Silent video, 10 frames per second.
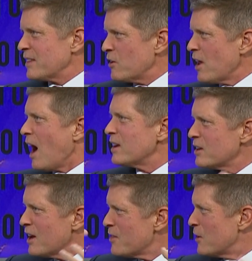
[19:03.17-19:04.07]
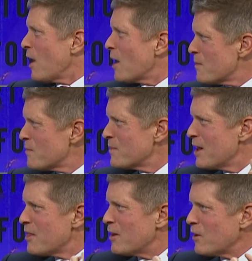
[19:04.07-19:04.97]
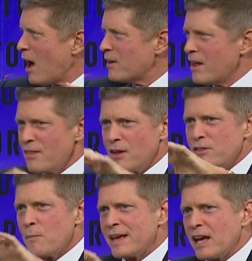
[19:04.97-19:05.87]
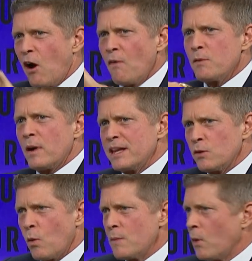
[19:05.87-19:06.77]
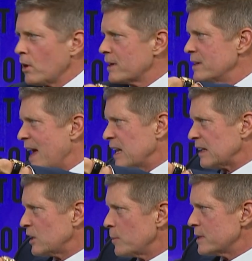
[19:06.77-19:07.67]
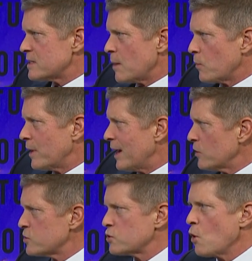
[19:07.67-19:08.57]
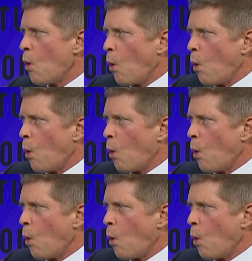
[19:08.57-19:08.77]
They're not, they're not they're not, they're making all their money in one market and a little bit somewhere else,